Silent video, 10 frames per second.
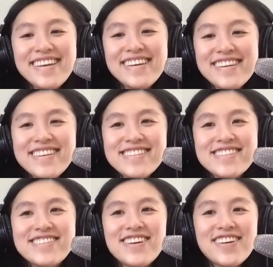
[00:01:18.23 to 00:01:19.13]
It's
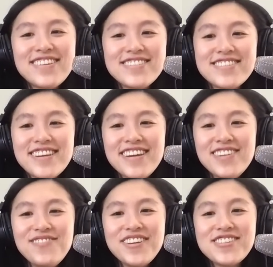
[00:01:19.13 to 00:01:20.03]

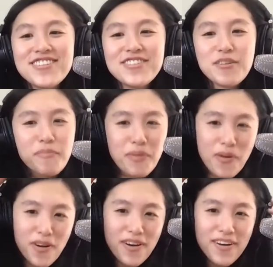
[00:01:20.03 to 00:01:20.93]
Starseed Mission
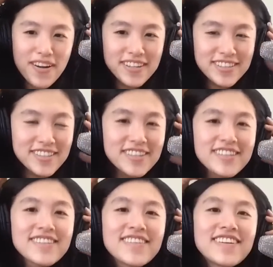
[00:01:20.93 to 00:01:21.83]
Support.
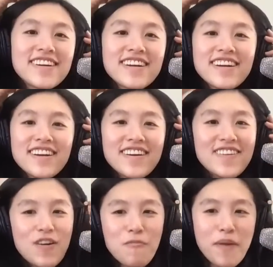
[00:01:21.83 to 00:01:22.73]

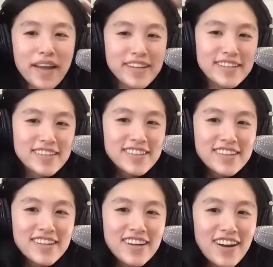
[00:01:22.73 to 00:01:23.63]
Oh my
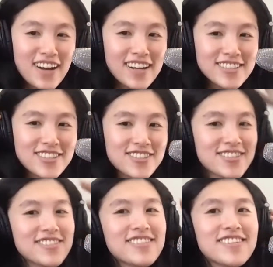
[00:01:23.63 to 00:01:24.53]
gosh.
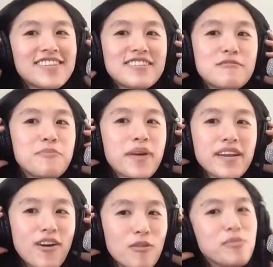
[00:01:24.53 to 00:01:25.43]
It's
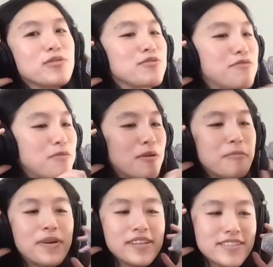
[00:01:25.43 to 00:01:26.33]
been almost 4
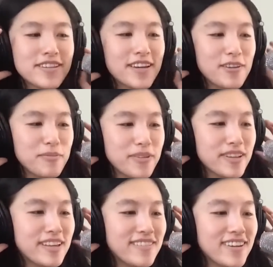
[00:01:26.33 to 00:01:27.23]
months. Can you
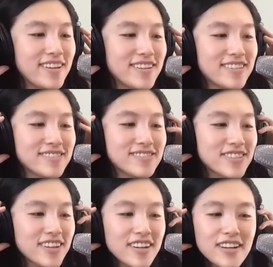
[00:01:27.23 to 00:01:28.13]
believe it?
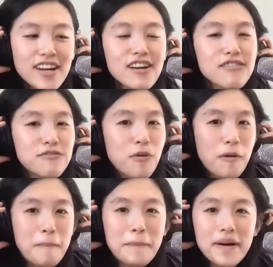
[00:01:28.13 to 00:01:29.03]

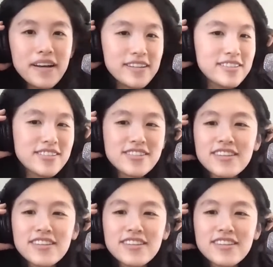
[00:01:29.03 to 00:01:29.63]
4 months?